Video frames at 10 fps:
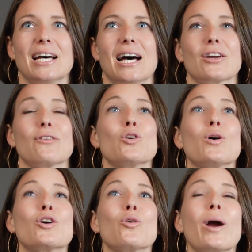I'll give you
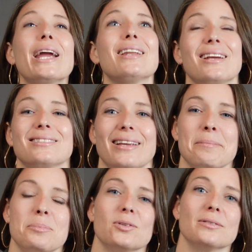a great
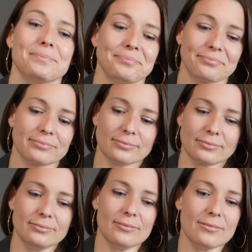example.
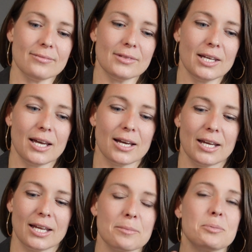
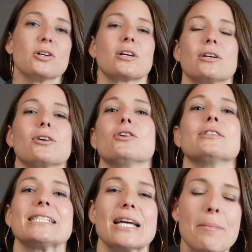In a book
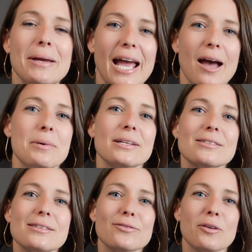called Atomic
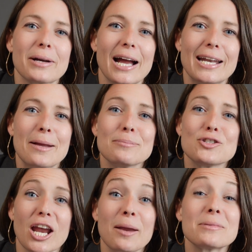Habits from a guy named
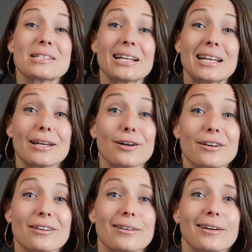James
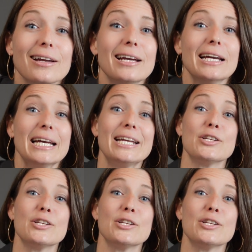Clear, he